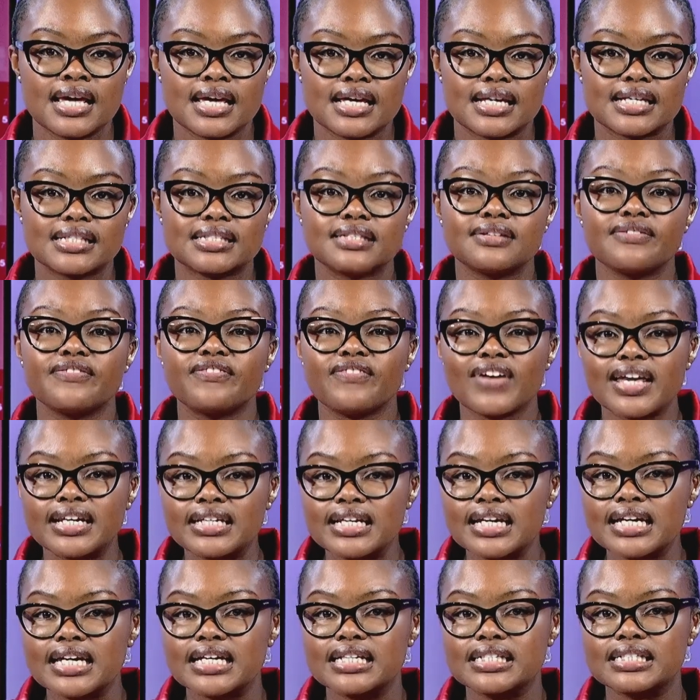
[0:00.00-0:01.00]
is
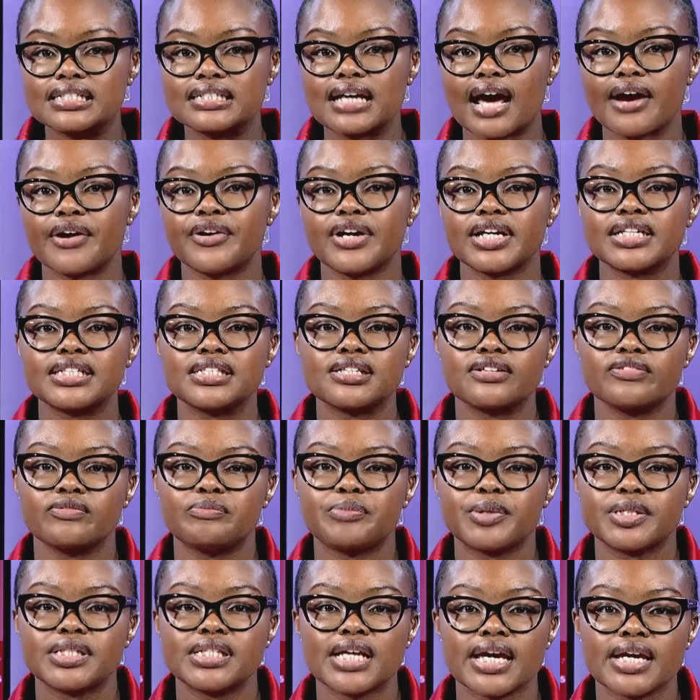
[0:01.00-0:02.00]
defending his directive
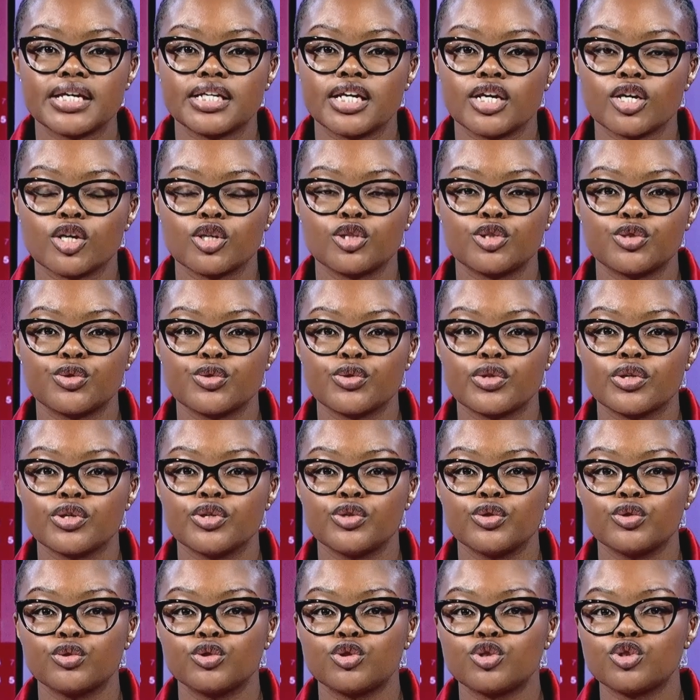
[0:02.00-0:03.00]
pertaining to the
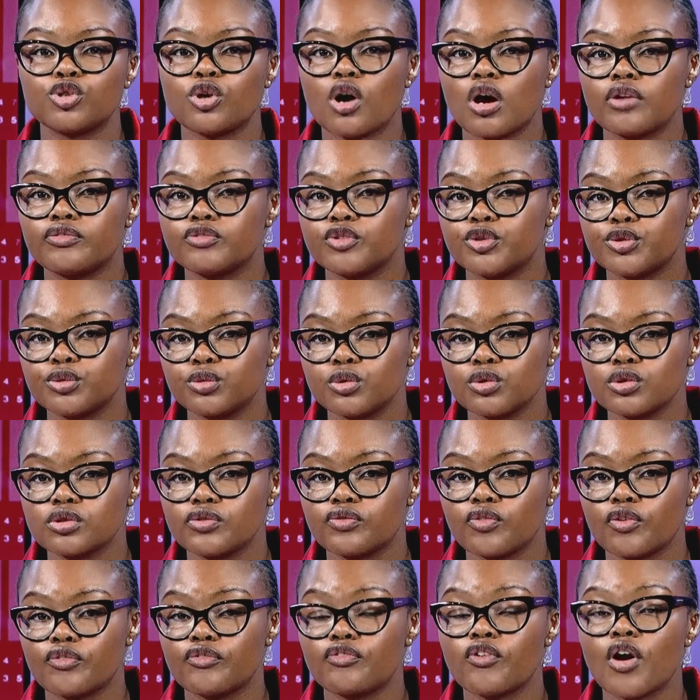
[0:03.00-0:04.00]
new draft rules
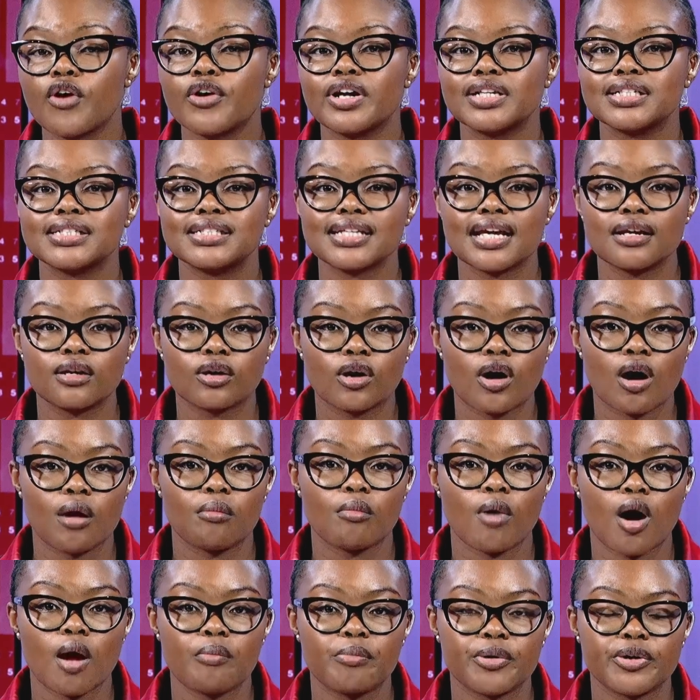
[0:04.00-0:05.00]
for foreign
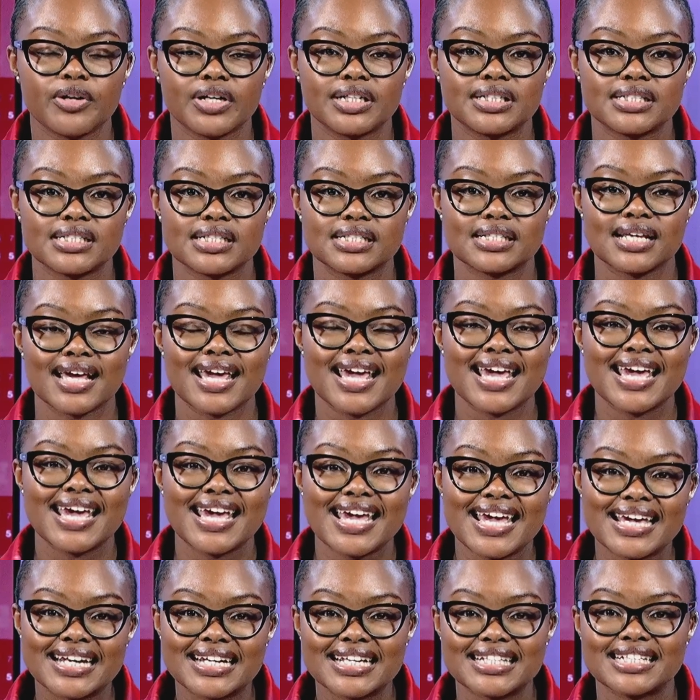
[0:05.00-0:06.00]
telecom operators
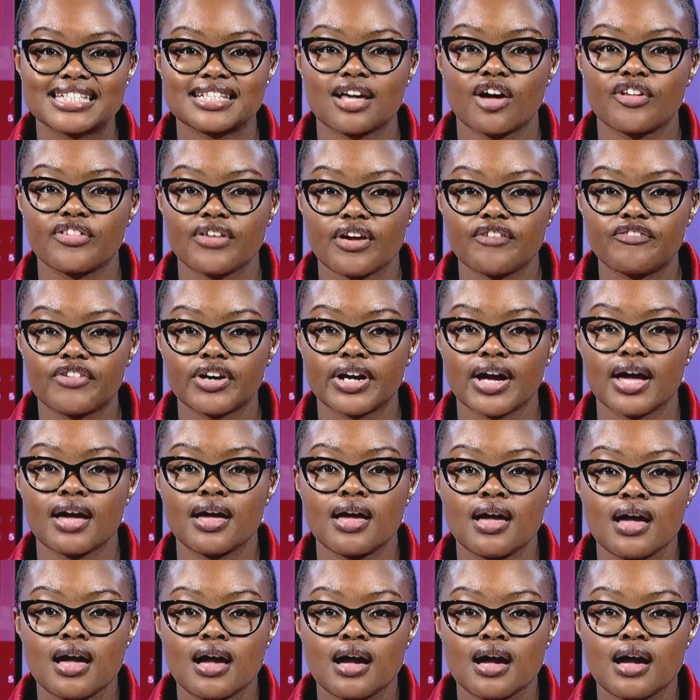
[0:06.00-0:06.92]
in South Africa,